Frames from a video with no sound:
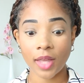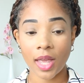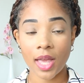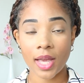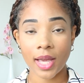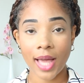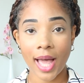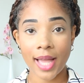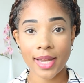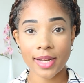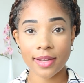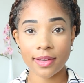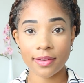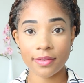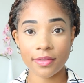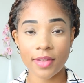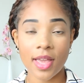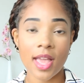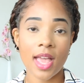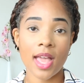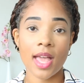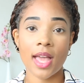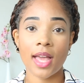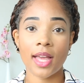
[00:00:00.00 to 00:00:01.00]
kind of
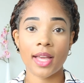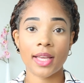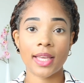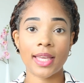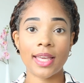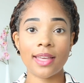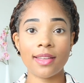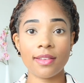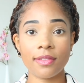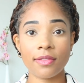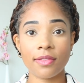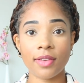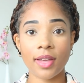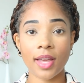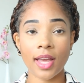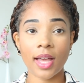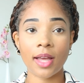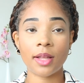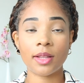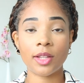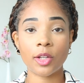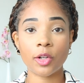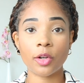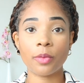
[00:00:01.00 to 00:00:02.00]
give
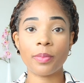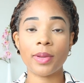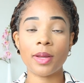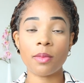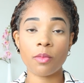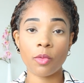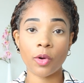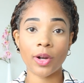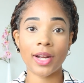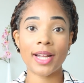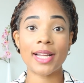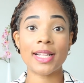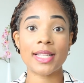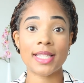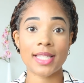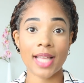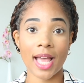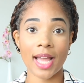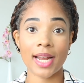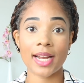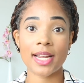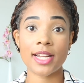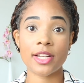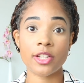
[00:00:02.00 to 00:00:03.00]
a little bit more
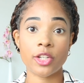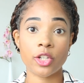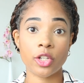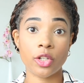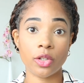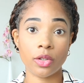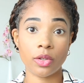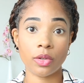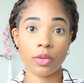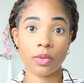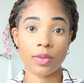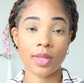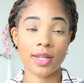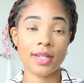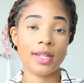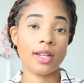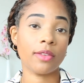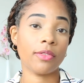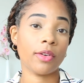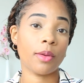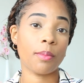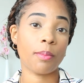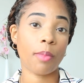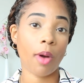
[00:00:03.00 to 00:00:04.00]
insight into the
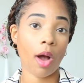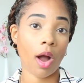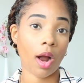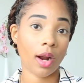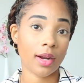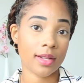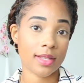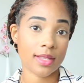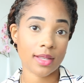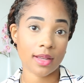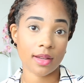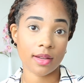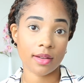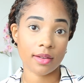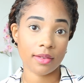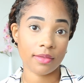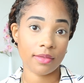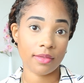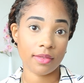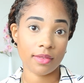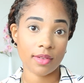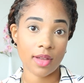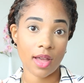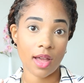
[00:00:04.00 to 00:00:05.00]
different parts
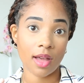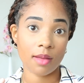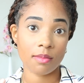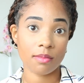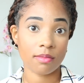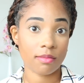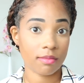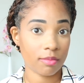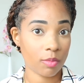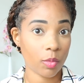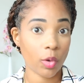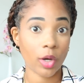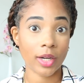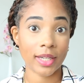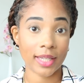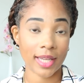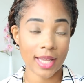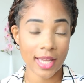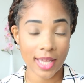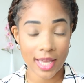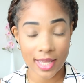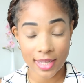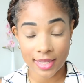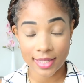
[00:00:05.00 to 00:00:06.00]
of
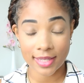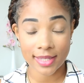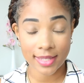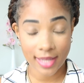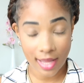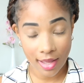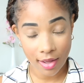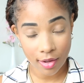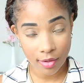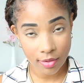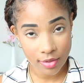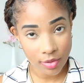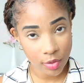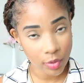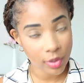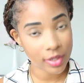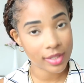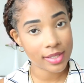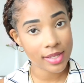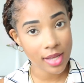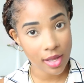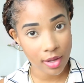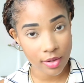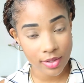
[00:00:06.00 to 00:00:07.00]
working in sales or a
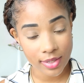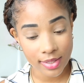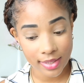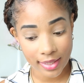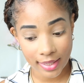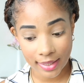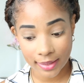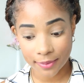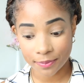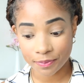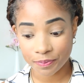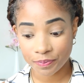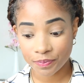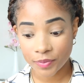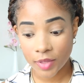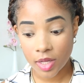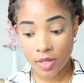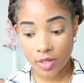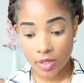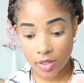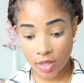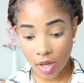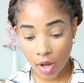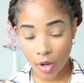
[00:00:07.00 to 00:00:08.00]
sales team.
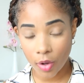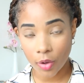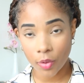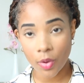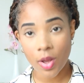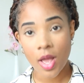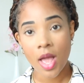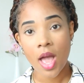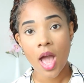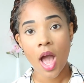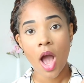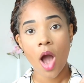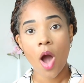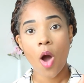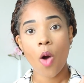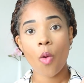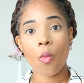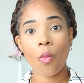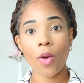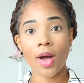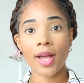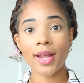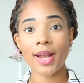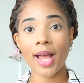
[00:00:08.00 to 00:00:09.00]
So
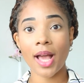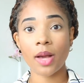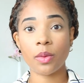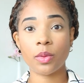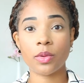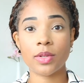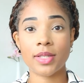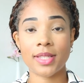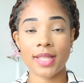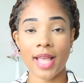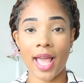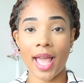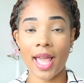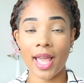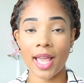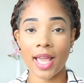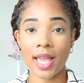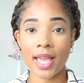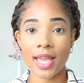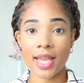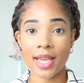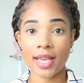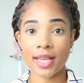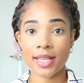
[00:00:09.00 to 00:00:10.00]
one I will
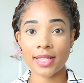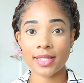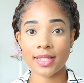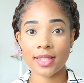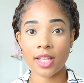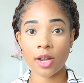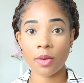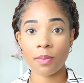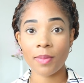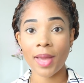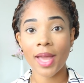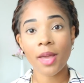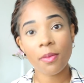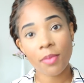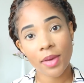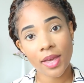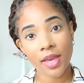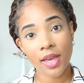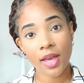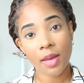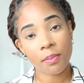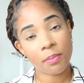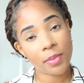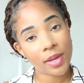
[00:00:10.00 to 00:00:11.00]
say is there may
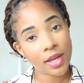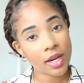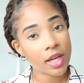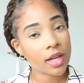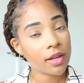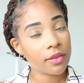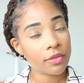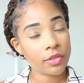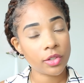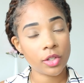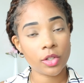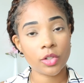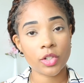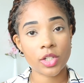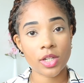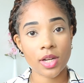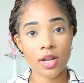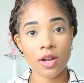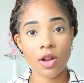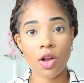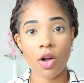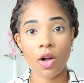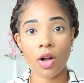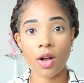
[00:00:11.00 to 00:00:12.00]
be a bit
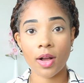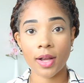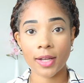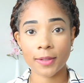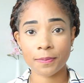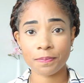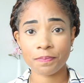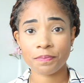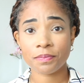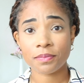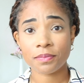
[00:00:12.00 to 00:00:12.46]
confusion on